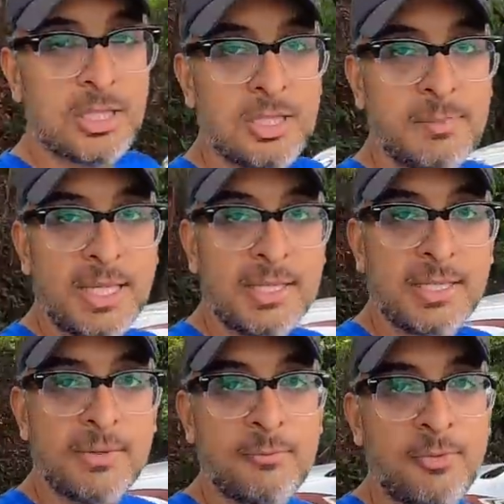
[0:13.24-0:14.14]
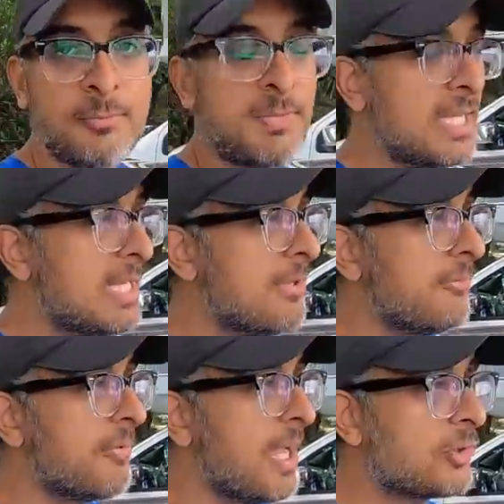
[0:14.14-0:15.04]
Hebei, from the
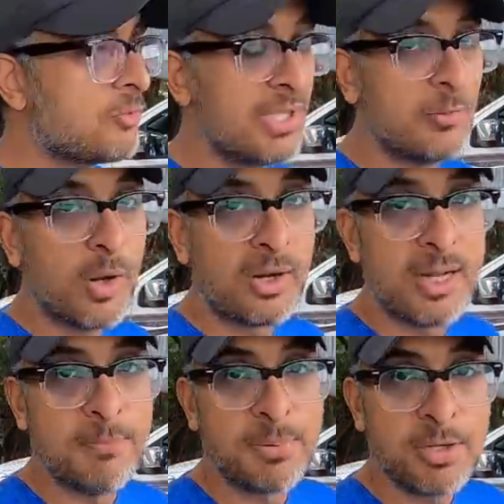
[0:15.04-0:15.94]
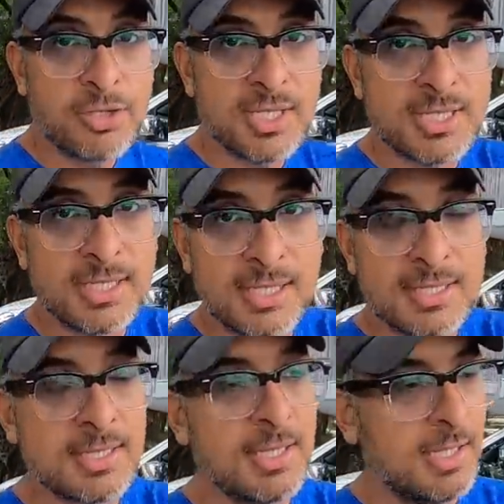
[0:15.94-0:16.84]
factory where I purchased
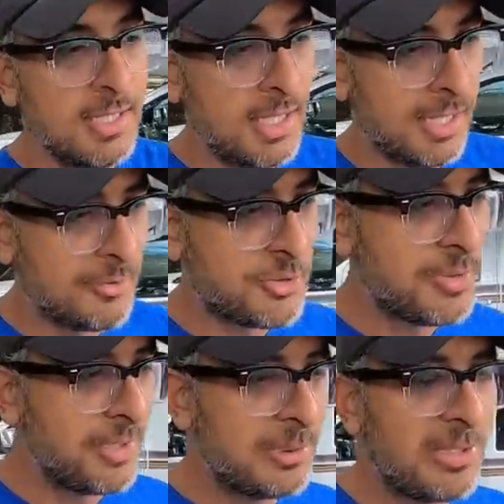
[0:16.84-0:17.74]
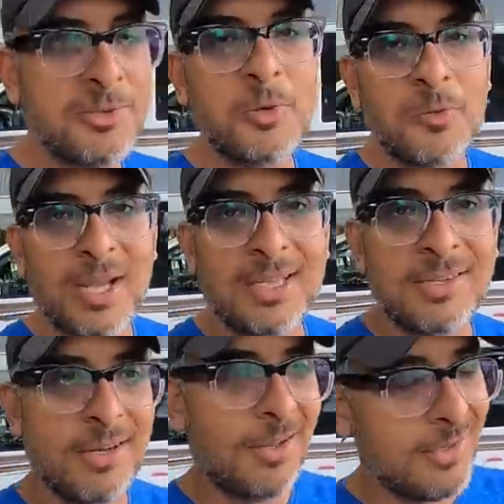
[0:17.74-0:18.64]
this, and I was doing a political
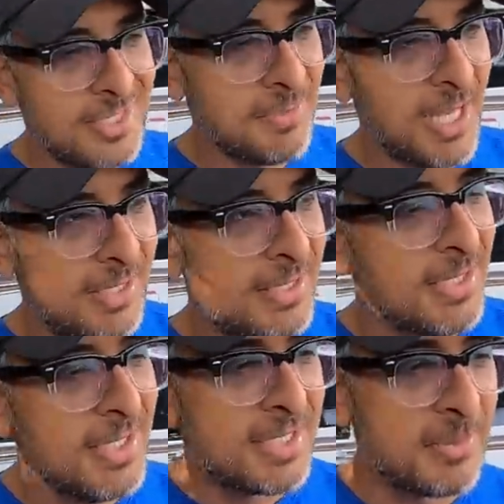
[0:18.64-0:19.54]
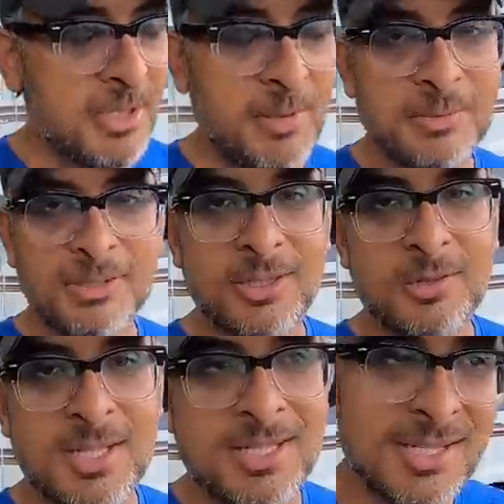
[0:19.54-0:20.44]
rant on Tibet. Some of the people in the
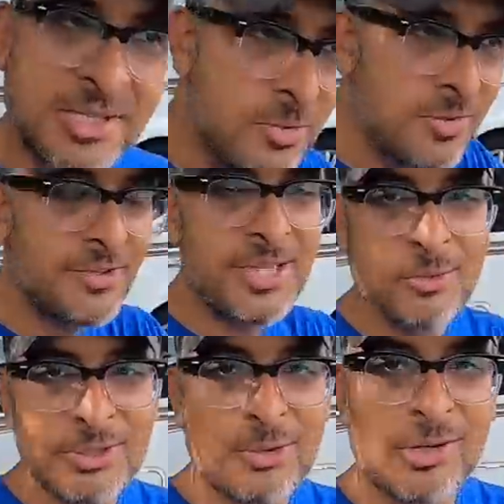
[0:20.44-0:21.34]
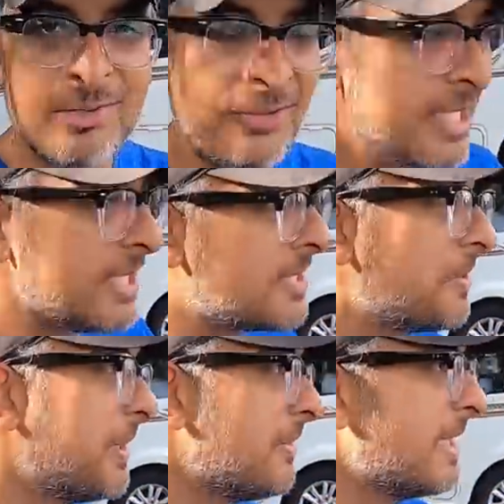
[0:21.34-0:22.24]
comments says, do a video on your RV.
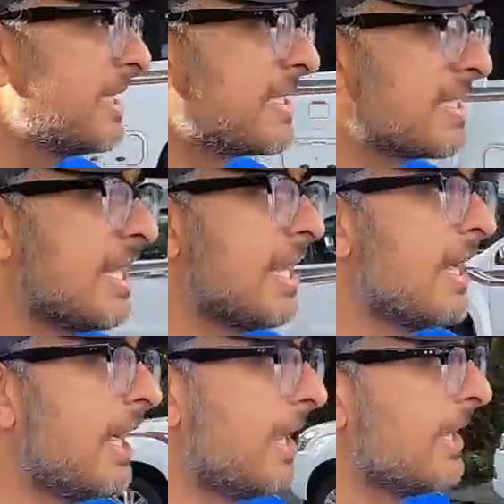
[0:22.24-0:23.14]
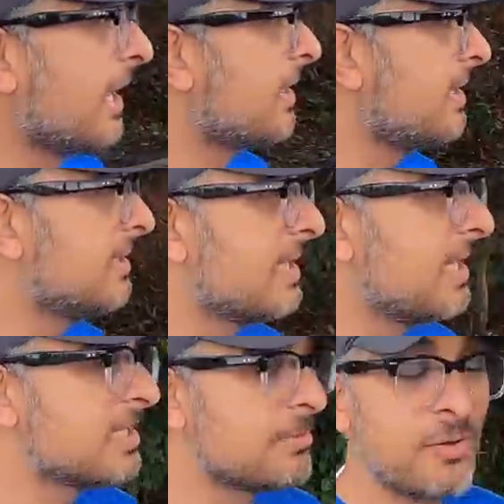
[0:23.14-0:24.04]
So here it is. And I think
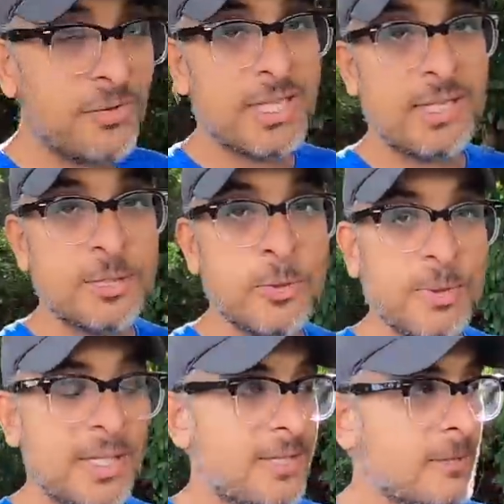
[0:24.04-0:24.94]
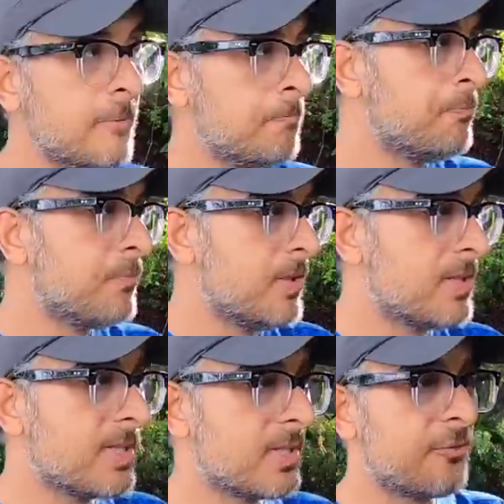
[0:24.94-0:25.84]
today is the perfect day to do it because
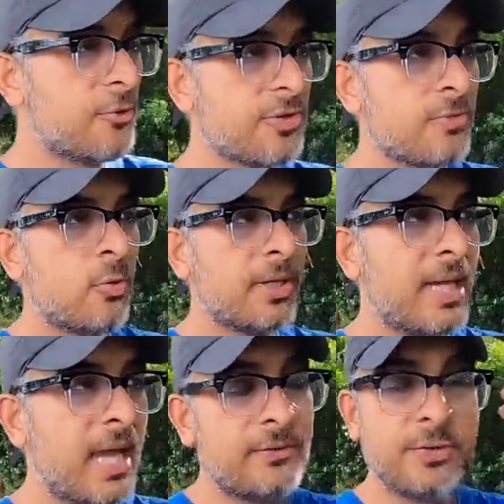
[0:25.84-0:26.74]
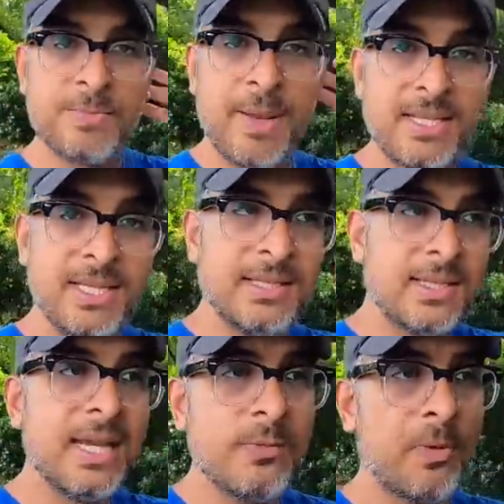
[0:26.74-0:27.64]
this is the first morning after spending
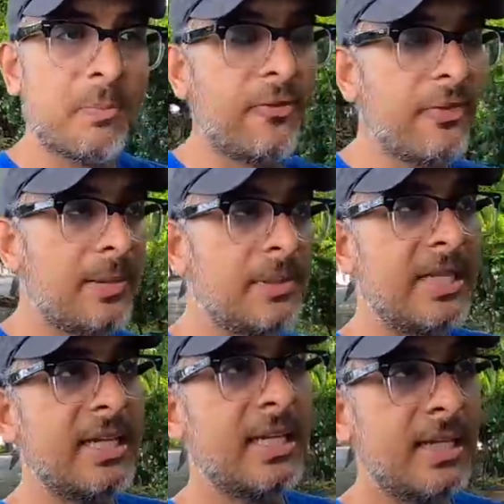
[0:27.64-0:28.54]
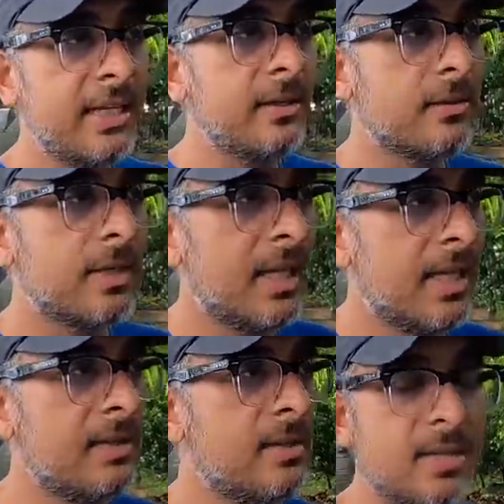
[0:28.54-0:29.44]
the night with my family here
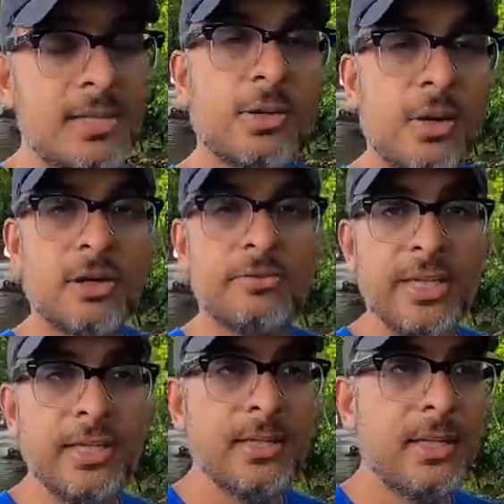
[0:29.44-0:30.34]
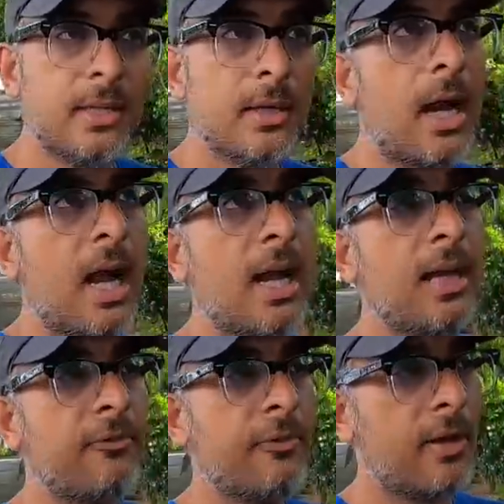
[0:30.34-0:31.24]
in this RV. I
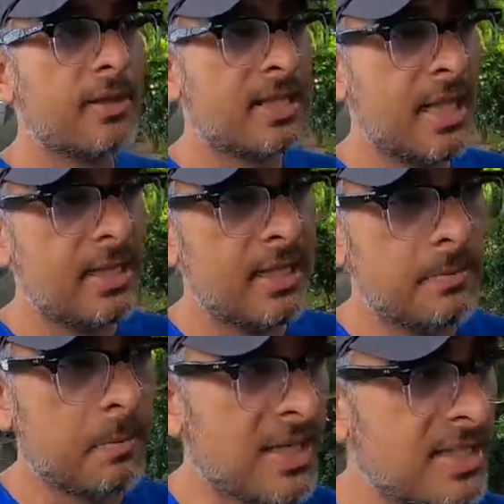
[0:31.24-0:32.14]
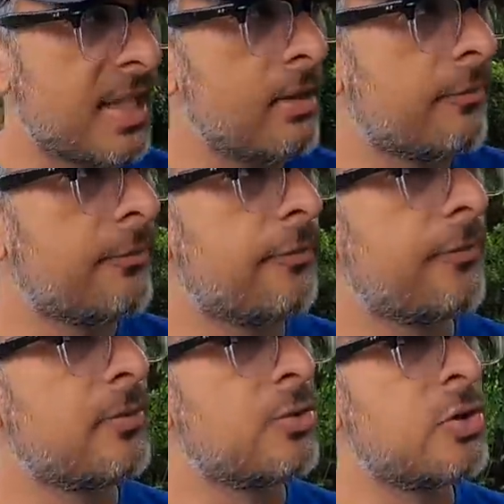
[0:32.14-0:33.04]
have stayed in myself
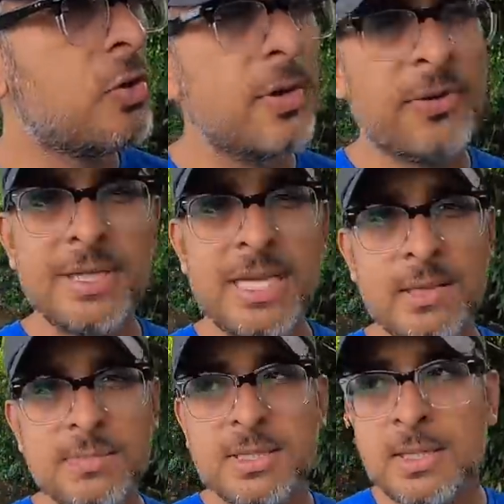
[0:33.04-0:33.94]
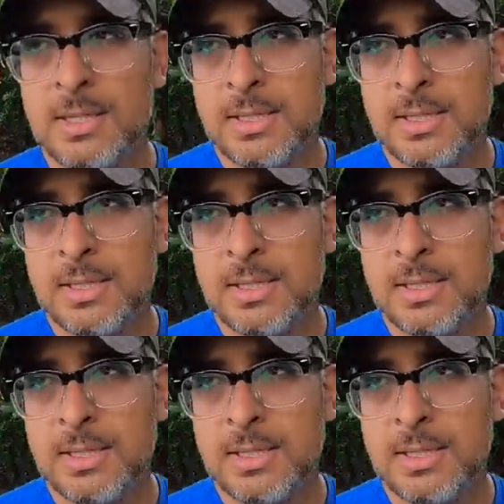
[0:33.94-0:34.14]
two or three times,